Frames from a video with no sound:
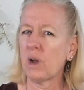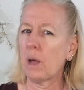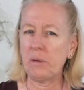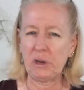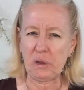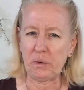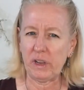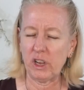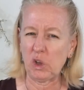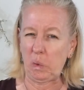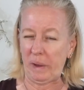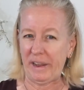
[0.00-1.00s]
Probably don't
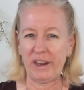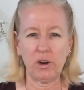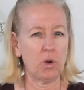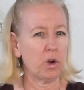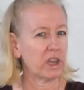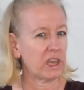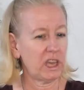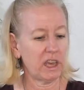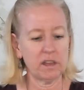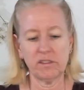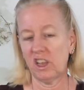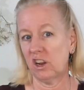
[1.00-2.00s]
need queen or king.